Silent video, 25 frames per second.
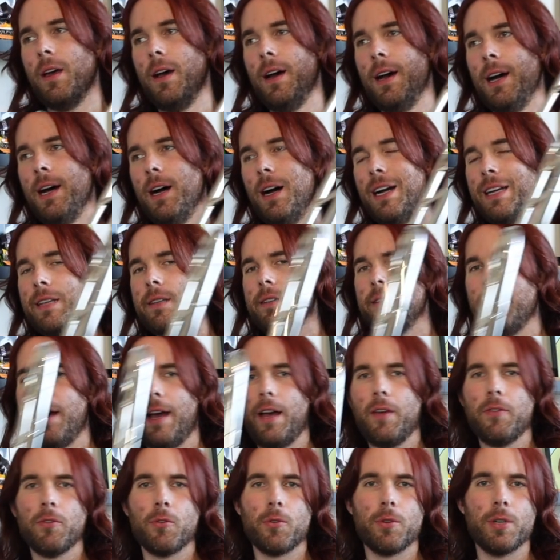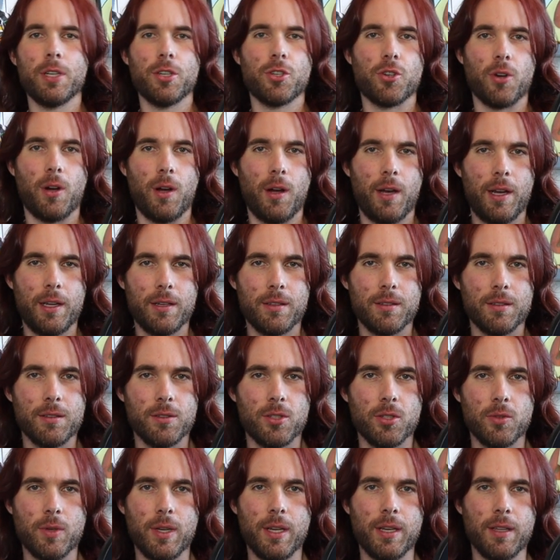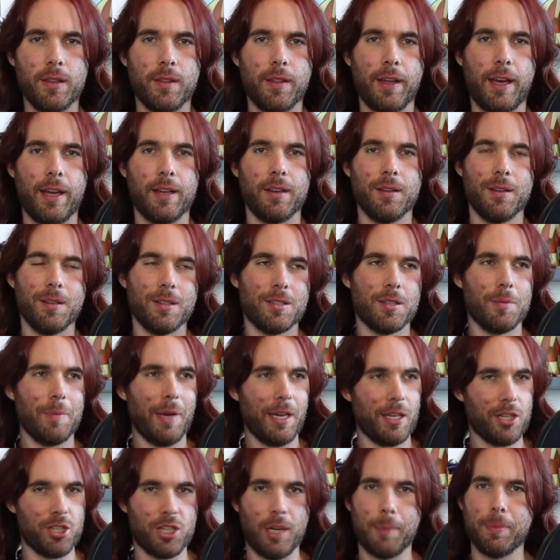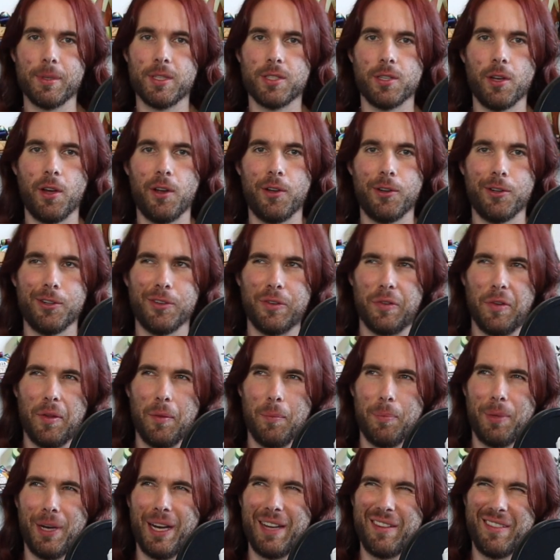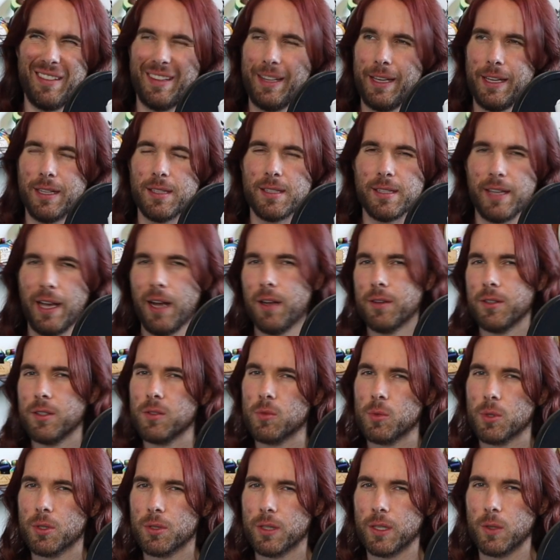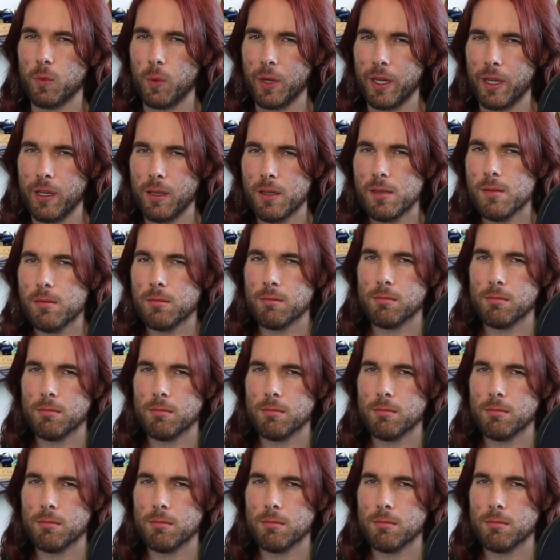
I have already tried doing that to make a Shepard tone, but it sounded really weird.